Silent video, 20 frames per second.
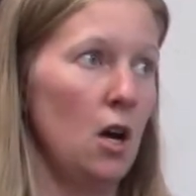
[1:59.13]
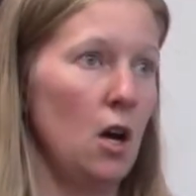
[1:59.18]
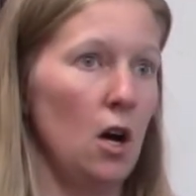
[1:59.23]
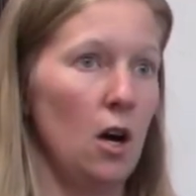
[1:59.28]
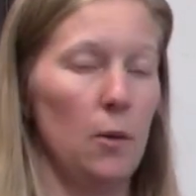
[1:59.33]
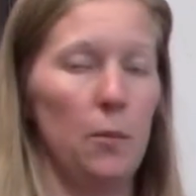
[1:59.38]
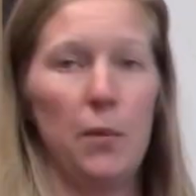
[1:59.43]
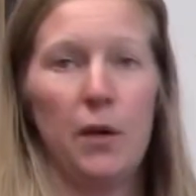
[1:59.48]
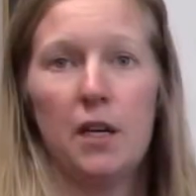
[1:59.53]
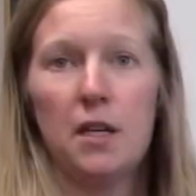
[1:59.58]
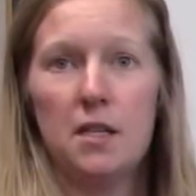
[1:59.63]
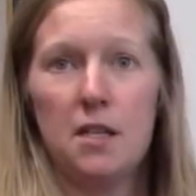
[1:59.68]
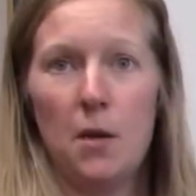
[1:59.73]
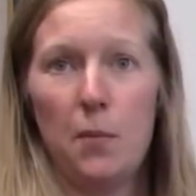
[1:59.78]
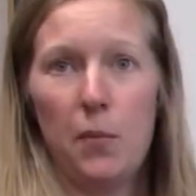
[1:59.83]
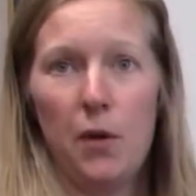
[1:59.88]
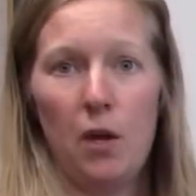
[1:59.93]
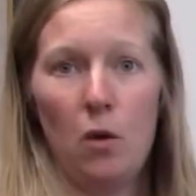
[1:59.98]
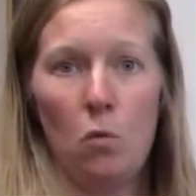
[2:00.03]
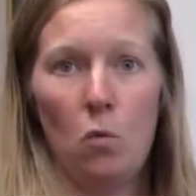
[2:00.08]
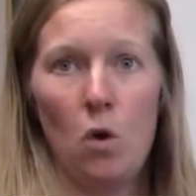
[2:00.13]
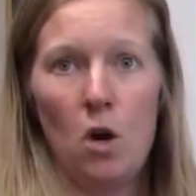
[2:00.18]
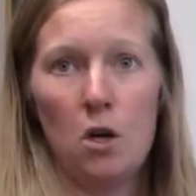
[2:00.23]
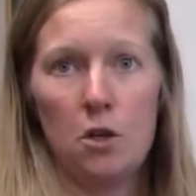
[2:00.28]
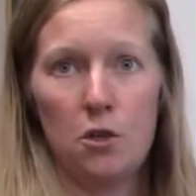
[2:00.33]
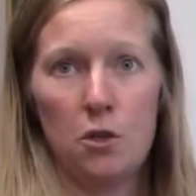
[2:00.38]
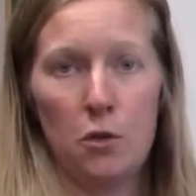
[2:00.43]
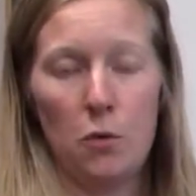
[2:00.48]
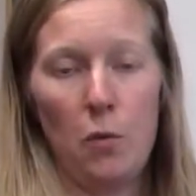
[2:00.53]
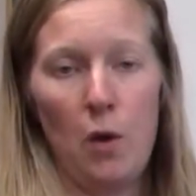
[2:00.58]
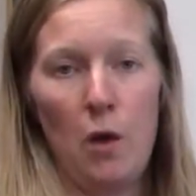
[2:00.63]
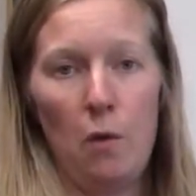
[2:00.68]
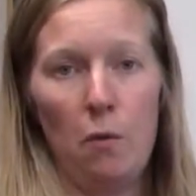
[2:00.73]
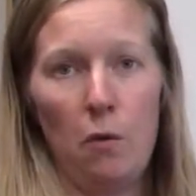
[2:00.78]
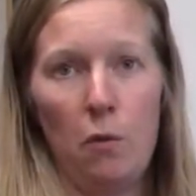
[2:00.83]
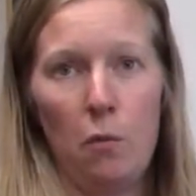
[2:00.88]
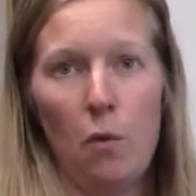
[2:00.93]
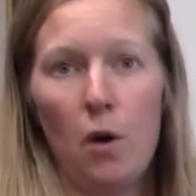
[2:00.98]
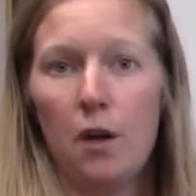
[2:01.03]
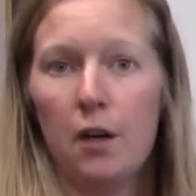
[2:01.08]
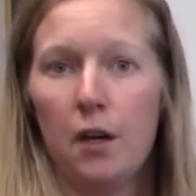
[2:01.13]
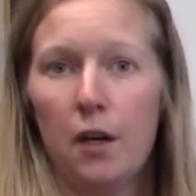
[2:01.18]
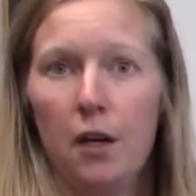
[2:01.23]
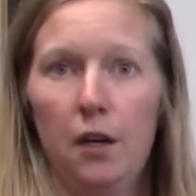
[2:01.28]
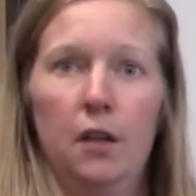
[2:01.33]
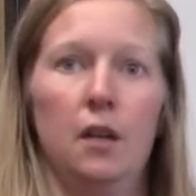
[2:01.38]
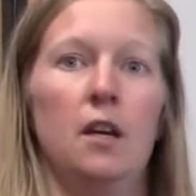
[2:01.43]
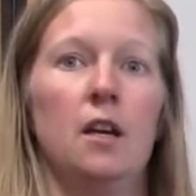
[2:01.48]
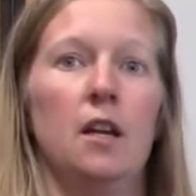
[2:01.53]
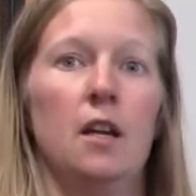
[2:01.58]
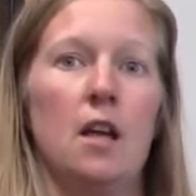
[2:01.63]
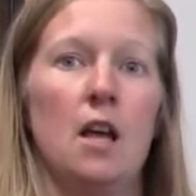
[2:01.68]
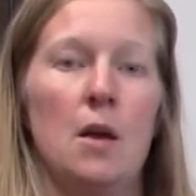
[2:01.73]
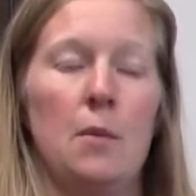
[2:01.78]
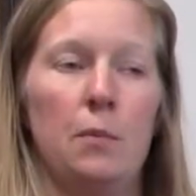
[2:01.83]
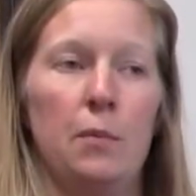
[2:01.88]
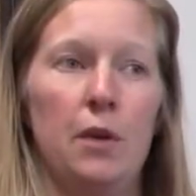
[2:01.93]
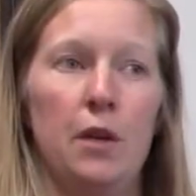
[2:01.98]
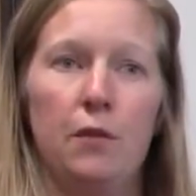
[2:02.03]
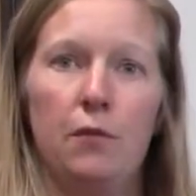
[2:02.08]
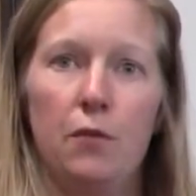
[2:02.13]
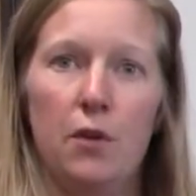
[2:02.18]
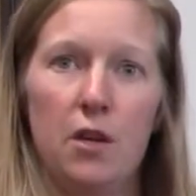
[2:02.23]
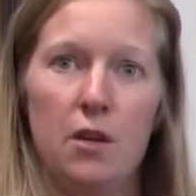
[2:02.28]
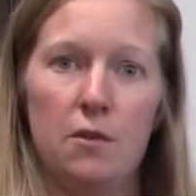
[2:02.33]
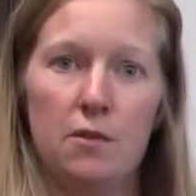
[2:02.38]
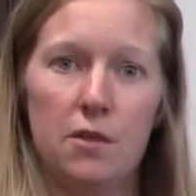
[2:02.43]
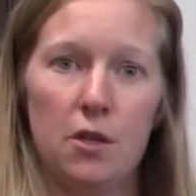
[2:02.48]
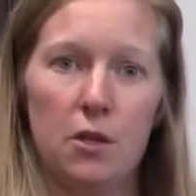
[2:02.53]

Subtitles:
are picked up and washed away with water. But if we use our